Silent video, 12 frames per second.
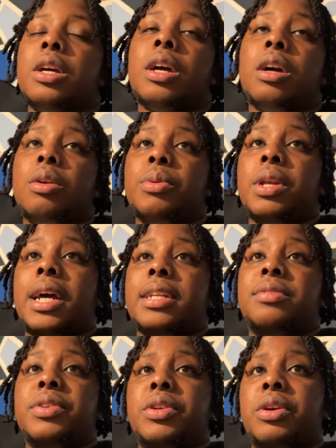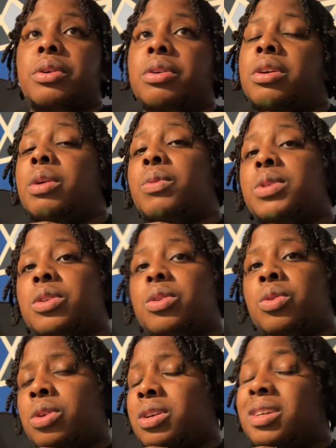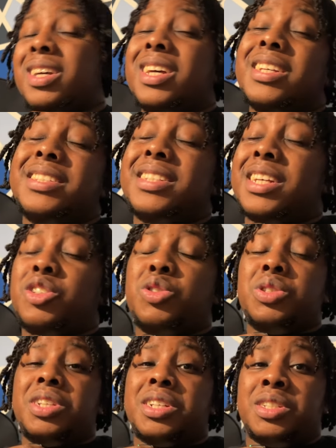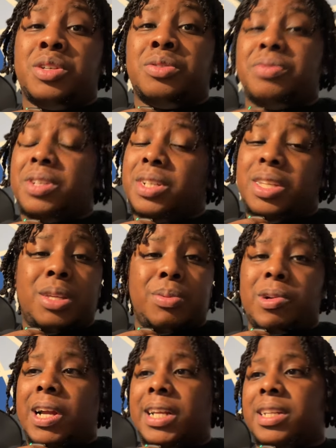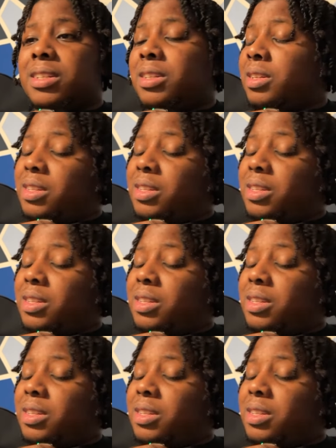I hope you like this video. It wasn't long. Stay true to yourself. Keep grinding.